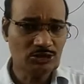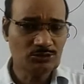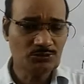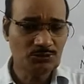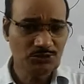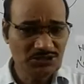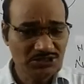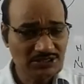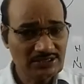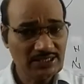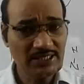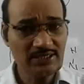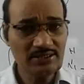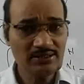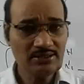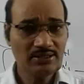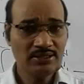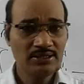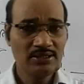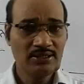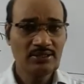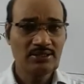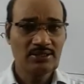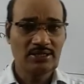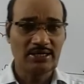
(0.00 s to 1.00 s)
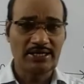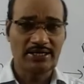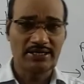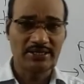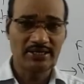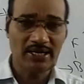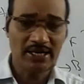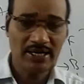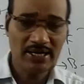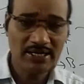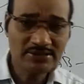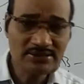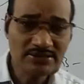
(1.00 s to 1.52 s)
which can
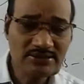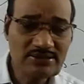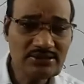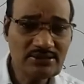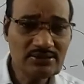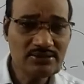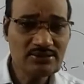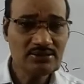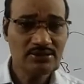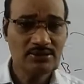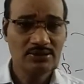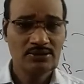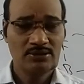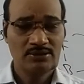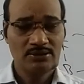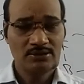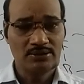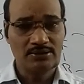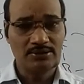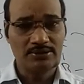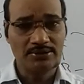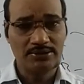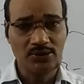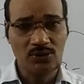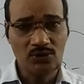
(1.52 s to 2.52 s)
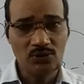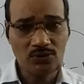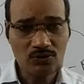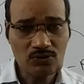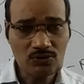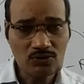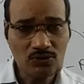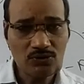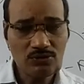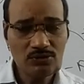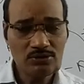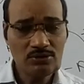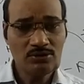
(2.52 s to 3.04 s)
enhance the
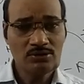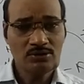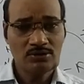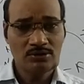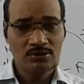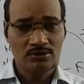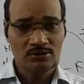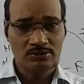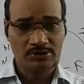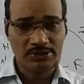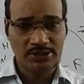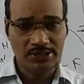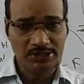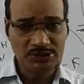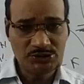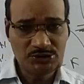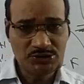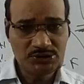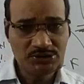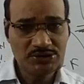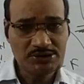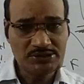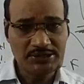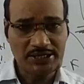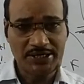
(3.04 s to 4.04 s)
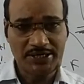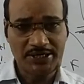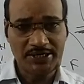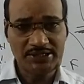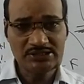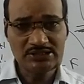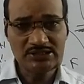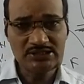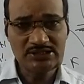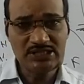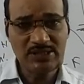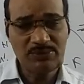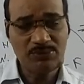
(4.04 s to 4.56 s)
electron releasing
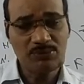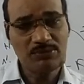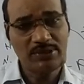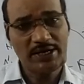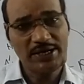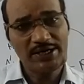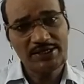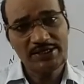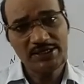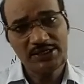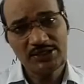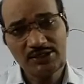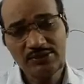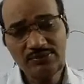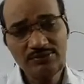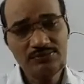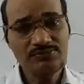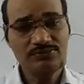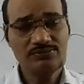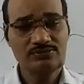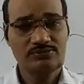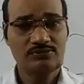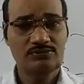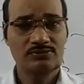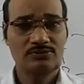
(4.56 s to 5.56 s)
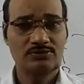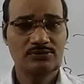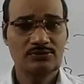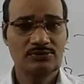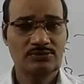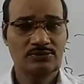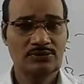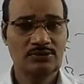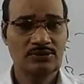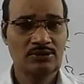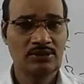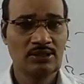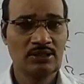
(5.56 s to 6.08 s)
tendency of that atom
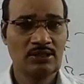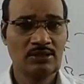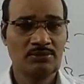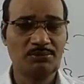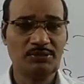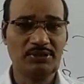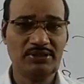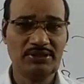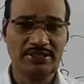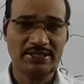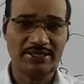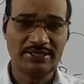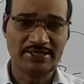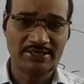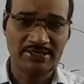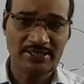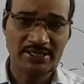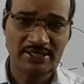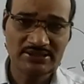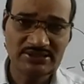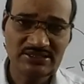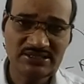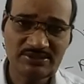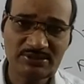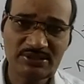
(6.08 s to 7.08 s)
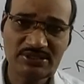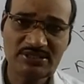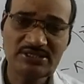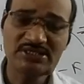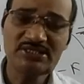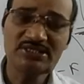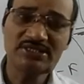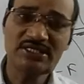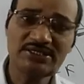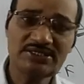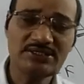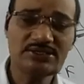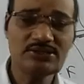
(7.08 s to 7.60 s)
will enhance the basic
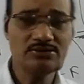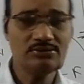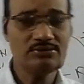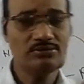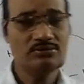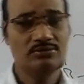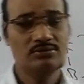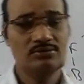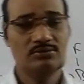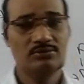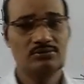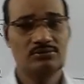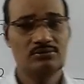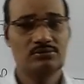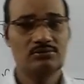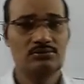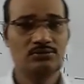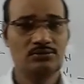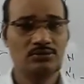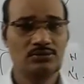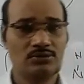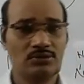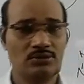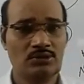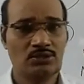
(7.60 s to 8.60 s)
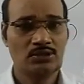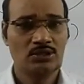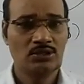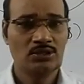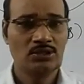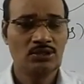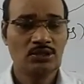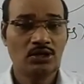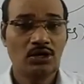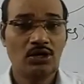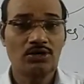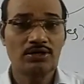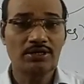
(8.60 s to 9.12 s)
strength,
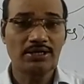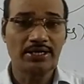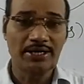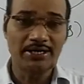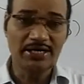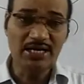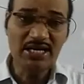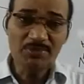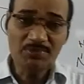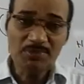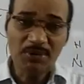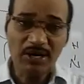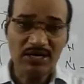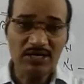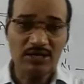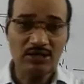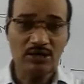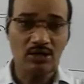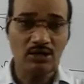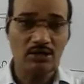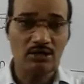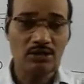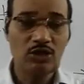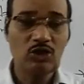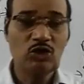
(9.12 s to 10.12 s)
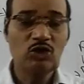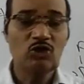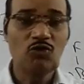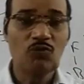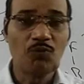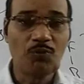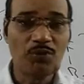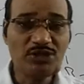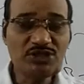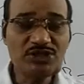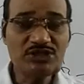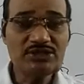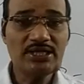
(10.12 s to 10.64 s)
or any factor
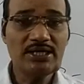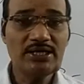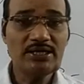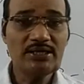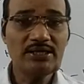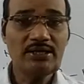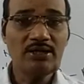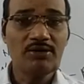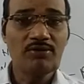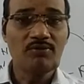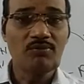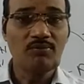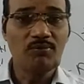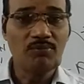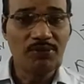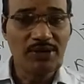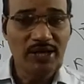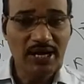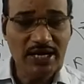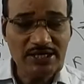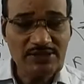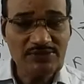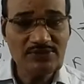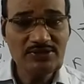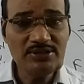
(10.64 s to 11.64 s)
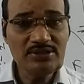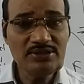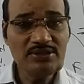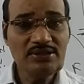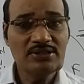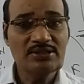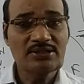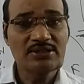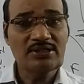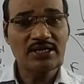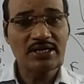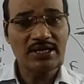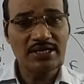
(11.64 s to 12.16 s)
which can make
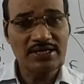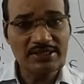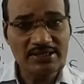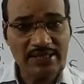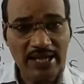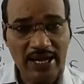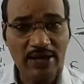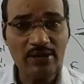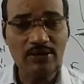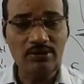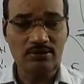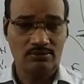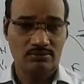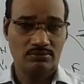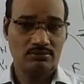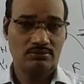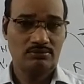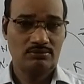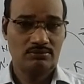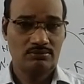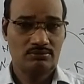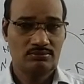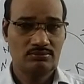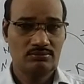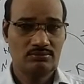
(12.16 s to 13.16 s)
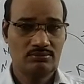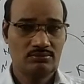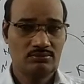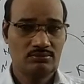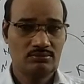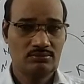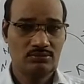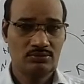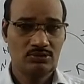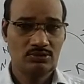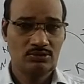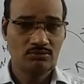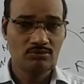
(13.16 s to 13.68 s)
the
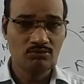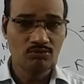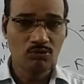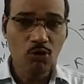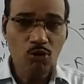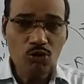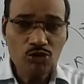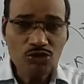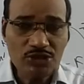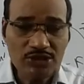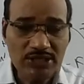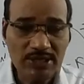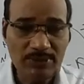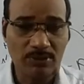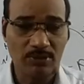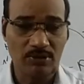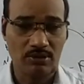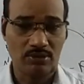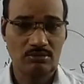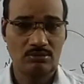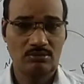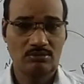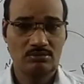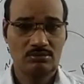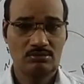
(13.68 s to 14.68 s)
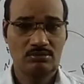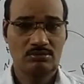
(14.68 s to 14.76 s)
cation more stable